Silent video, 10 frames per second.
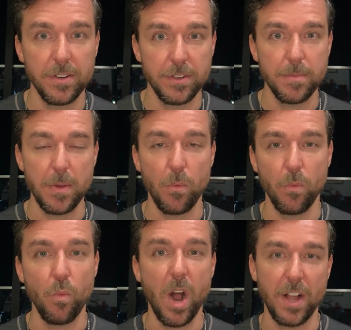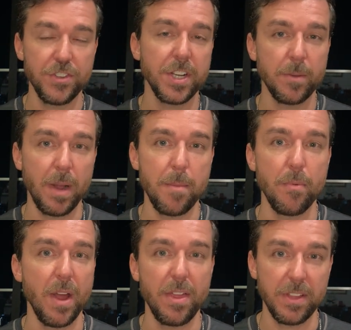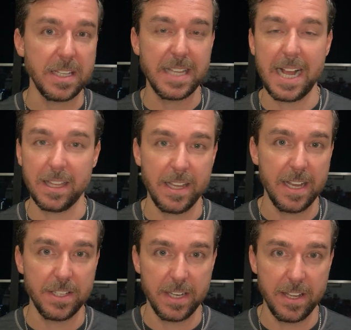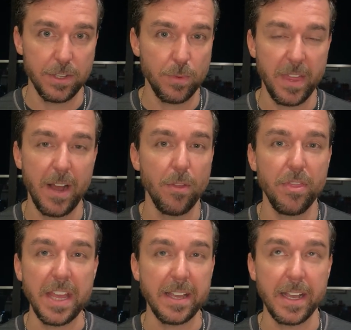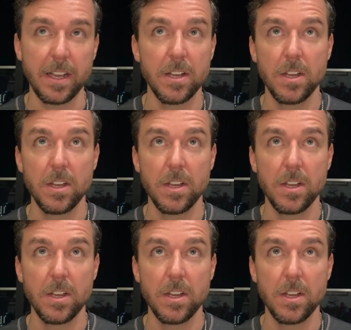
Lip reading: to be watching my breath exactly as it is, without thinking,